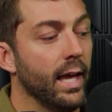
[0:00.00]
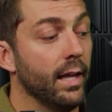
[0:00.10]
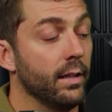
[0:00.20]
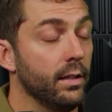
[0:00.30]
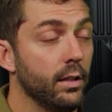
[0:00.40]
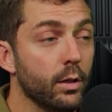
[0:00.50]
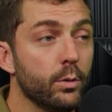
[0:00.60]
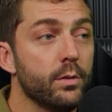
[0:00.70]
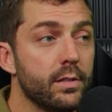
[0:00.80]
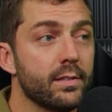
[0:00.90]

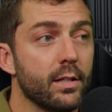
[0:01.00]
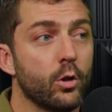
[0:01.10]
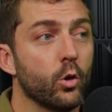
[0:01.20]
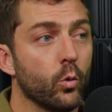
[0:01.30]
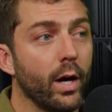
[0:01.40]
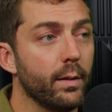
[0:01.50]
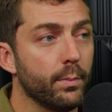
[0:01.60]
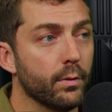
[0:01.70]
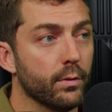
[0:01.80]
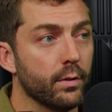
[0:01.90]
use this
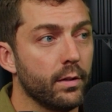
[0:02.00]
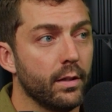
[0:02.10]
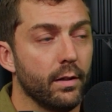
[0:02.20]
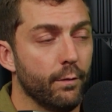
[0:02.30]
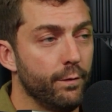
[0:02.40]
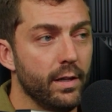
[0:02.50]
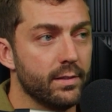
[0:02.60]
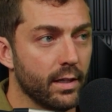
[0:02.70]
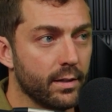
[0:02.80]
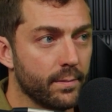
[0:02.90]
incredible
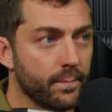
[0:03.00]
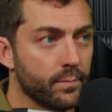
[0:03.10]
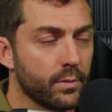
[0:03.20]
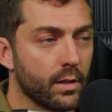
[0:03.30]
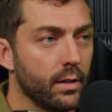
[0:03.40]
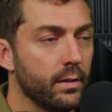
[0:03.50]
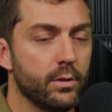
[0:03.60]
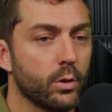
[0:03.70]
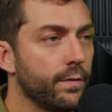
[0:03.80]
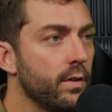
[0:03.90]
visa,
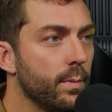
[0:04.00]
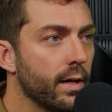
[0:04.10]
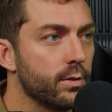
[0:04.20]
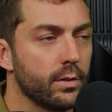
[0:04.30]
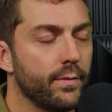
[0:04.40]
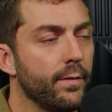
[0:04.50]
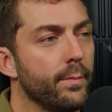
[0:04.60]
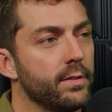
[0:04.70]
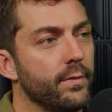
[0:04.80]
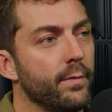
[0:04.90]
$250,
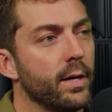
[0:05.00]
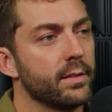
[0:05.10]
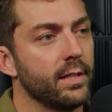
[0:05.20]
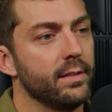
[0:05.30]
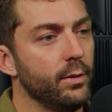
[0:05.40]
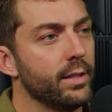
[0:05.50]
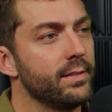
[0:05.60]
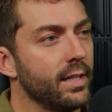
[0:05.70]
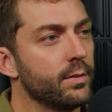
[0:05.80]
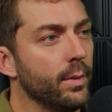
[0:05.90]
$270, you get
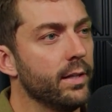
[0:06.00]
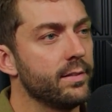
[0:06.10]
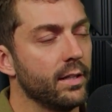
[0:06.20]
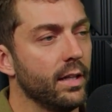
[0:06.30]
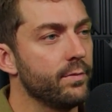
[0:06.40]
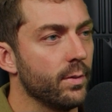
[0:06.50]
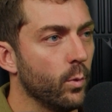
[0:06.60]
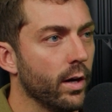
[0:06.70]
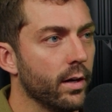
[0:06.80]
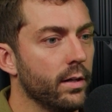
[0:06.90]
6 months to live
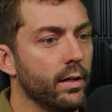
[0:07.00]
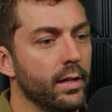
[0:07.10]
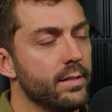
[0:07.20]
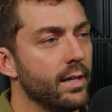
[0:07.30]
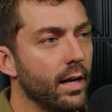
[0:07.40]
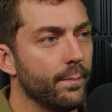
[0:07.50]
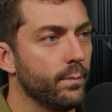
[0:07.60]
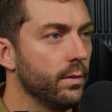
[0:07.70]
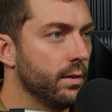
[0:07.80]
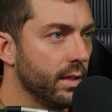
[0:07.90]
somewhere, set up,
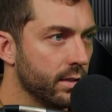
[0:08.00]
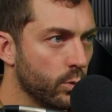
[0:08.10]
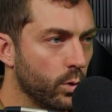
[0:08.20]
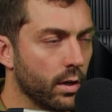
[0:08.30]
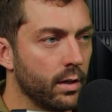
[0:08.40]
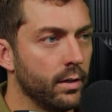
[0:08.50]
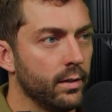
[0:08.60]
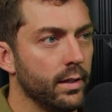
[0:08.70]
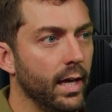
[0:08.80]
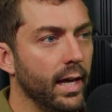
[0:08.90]
get to work.
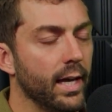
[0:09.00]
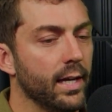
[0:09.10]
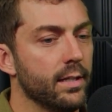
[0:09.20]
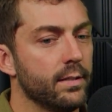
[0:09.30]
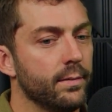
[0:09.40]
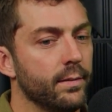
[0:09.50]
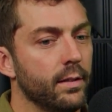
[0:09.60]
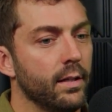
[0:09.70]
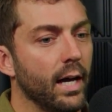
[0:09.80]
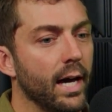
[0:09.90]
And
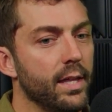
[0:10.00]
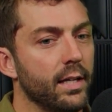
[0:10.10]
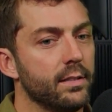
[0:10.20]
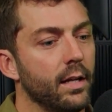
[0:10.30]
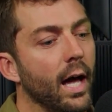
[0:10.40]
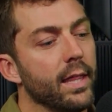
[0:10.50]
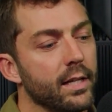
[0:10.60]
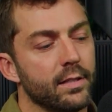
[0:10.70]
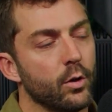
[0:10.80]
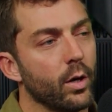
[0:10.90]
I think it's
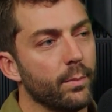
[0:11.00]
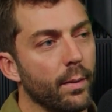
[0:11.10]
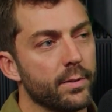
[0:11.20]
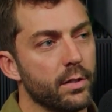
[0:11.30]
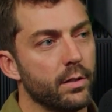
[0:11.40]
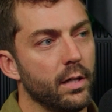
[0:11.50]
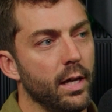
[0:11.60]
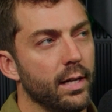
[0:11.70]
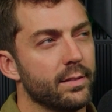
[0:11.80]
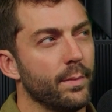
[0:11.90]
an incredible opportunity,
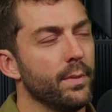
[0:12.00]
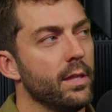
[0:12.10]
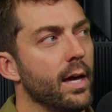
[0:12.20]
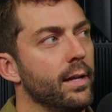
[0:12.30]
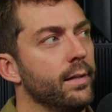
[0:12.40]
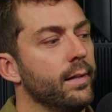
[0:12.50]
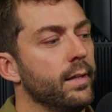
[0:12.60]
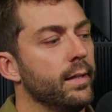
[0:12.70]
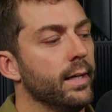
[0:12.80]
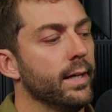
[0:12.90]
and it's something that
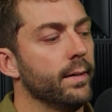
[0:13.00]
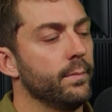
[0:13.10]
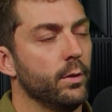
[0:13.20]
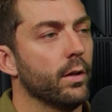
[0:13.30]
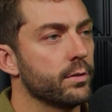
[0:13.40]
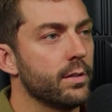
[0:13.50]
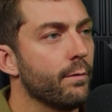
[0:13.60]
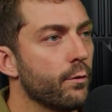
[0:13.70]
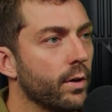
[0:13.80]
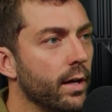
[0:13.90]
you'll also never
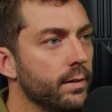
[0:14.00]
forget.